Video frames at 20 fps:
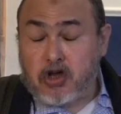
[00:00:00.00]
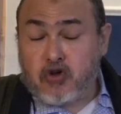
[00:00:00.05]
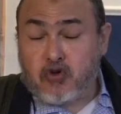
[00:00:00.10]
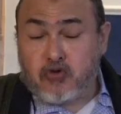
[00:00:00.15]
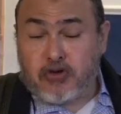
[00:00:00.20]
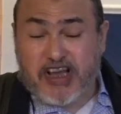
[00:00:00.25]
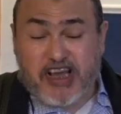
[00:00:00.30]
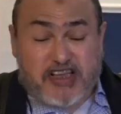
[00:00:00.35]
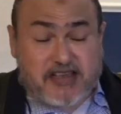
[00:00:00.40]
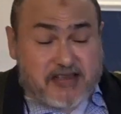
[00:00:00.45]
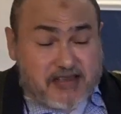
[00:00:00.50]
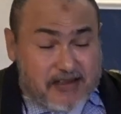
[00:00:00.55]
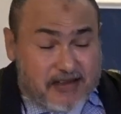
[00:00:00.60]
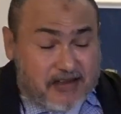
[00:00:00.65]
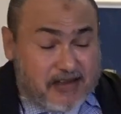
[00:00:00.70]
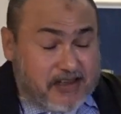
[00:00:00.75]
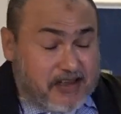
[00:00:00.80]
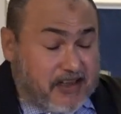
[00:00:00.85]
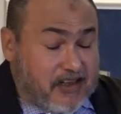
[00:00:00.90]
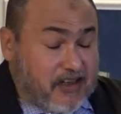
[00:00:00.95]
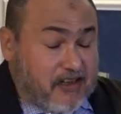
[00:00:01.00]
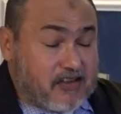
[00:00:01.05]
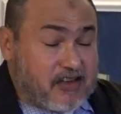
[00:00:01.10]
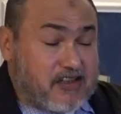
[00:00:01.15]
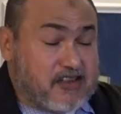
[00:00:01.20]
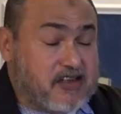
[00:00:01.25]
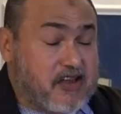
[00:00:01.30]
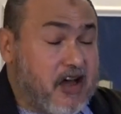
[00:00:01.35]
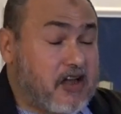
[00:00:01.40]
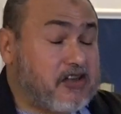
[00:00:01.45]
Recently, the
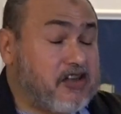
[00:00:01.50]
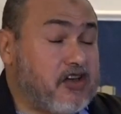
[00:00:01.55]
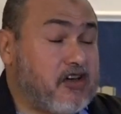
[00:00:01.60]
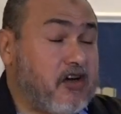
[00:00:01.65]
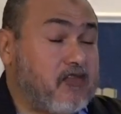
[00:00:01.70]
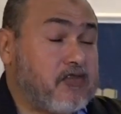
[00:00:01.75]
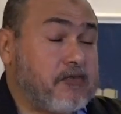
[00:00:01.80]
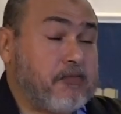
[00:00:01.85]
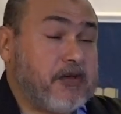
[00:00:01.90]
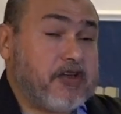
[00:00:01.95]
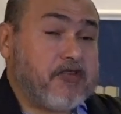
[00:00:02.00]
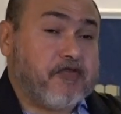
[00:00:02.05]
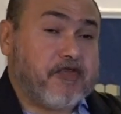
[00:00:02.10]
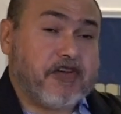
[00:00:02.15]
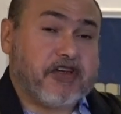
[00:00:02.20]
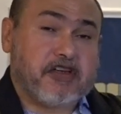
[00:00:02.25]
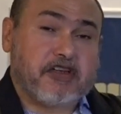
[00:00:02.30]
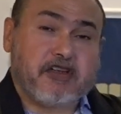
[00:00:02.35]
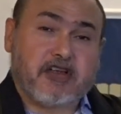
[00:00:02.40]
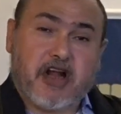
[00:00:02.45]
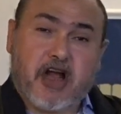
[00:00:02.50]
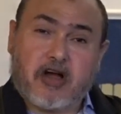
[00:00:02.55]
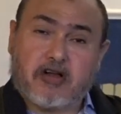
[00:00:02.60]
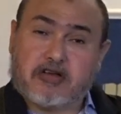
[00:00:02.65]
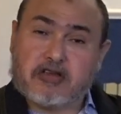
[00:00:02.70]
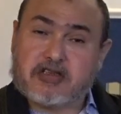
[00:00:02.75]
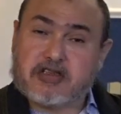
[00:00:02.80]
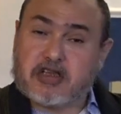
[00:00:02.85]
Saudi government figured it out.